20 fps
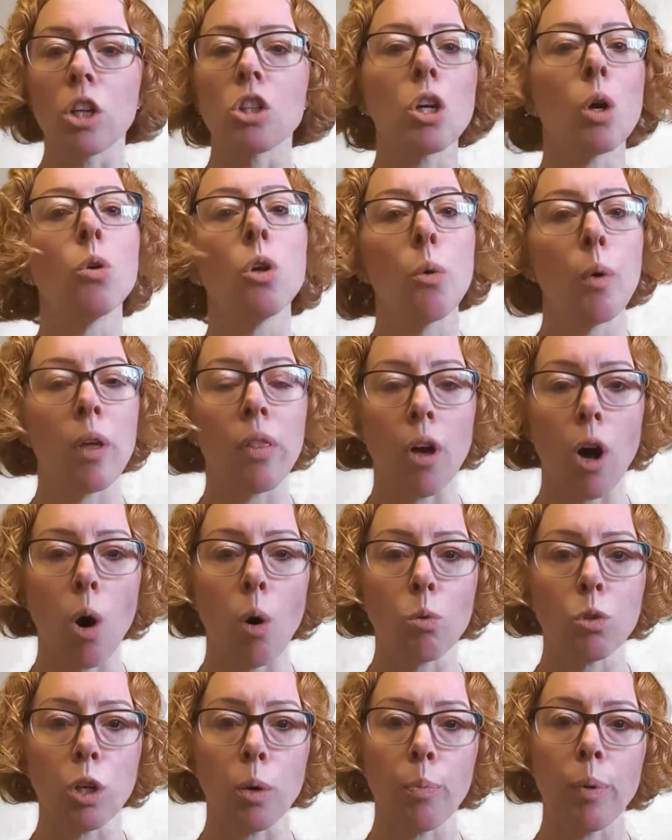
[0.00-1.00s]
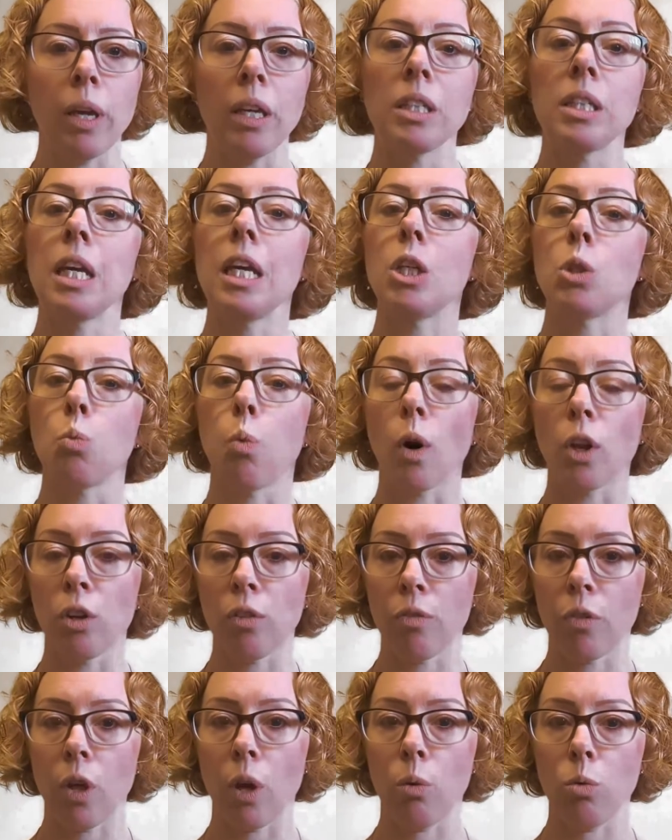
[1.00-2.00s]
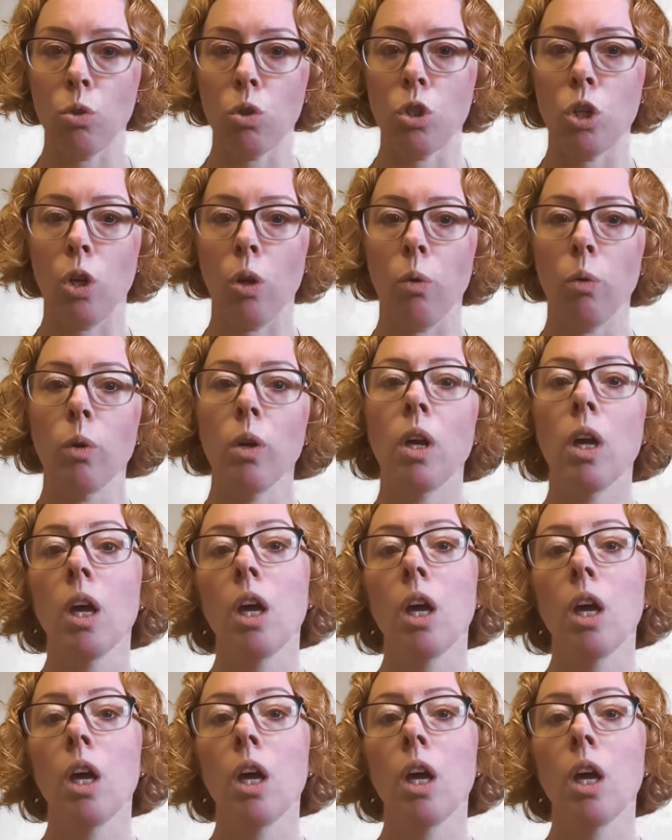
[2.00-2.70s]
I don't know where the hold up is. It's one of those two.